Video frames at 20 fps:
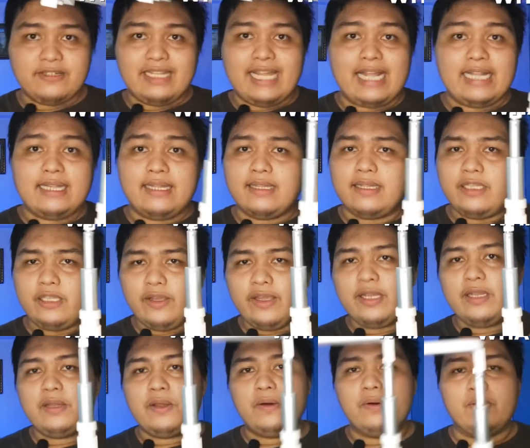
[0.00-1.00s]
so that you
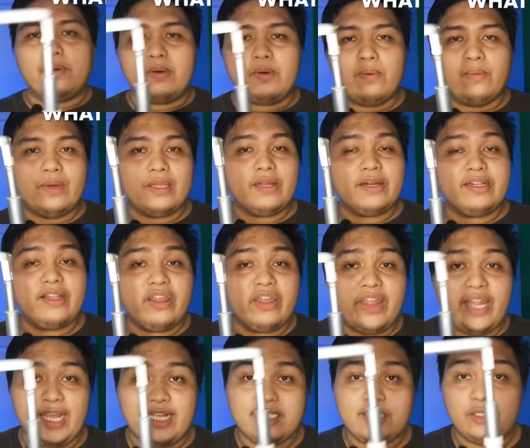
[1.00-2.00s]
can know what are the
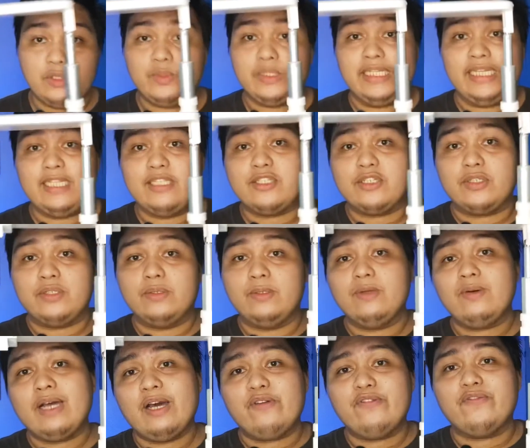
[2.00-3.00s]
things you need to
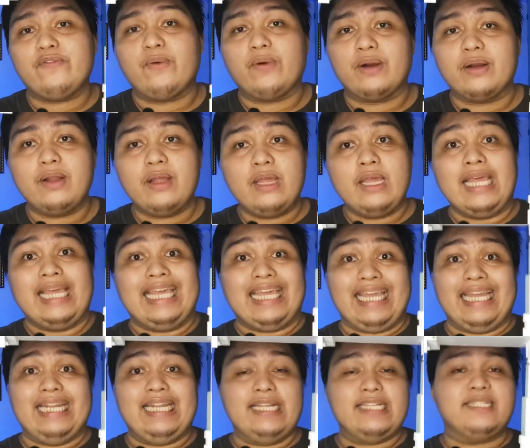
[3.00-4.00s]
look out for
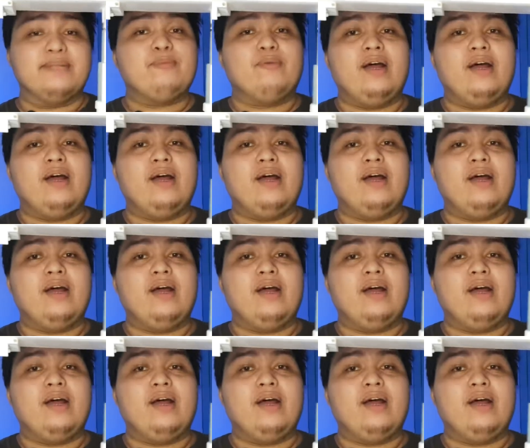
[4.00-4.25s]
in this